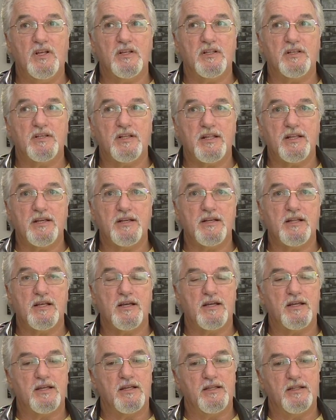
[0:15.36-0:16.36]
And then
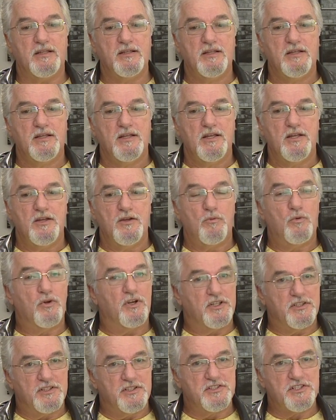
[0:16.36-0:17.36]
I
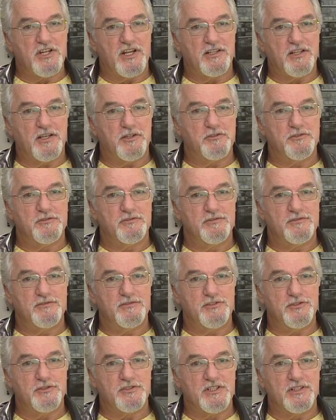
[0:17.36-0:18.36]
wanted to check out
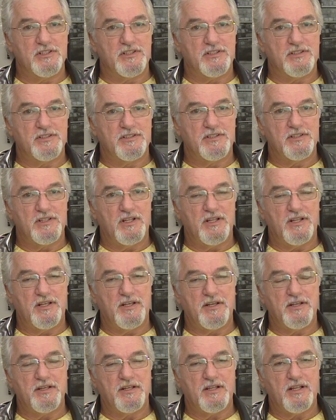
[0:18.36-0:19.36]
New Zealand,
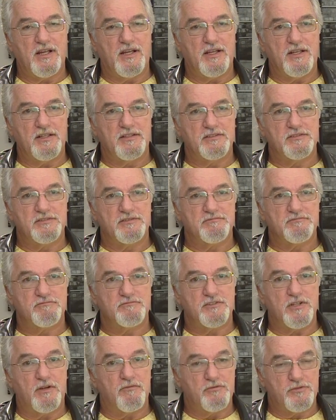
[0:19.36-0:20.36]
and I'd
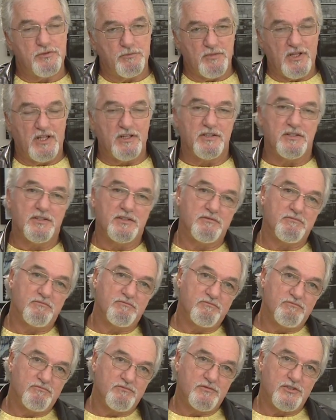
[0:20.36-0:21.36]
come from London
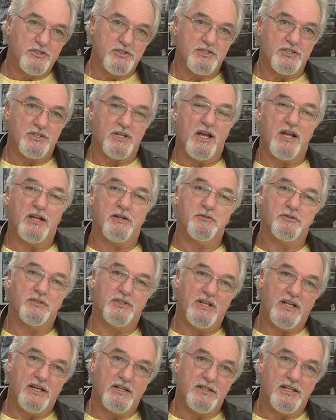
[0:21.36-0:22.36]
to Chicago
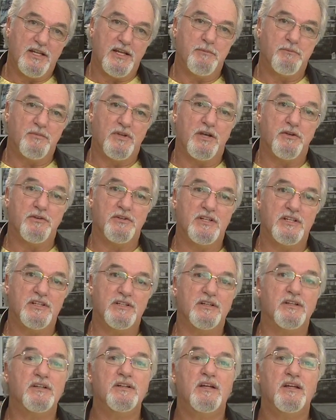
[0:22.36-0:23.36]
and then came down
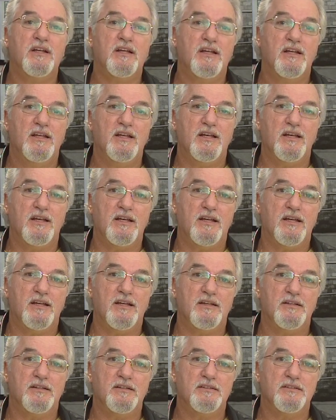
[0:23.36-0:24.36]
here
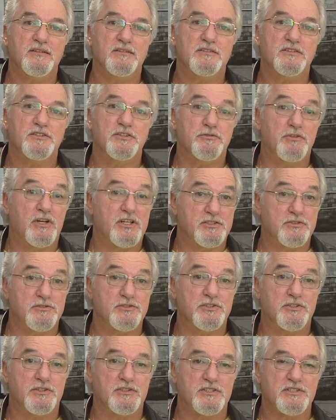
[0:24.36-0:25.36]
uh, to wrestle
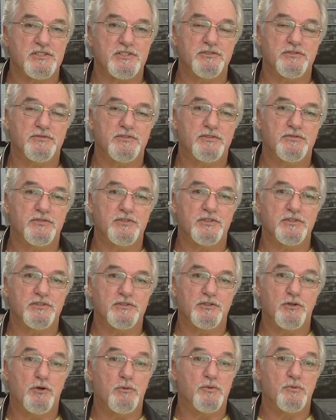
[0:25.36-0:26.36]
John De Silva for the
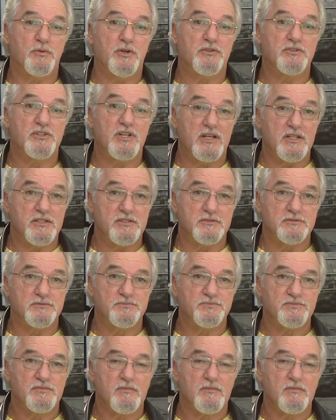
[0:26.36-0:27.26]
Commonwealth title,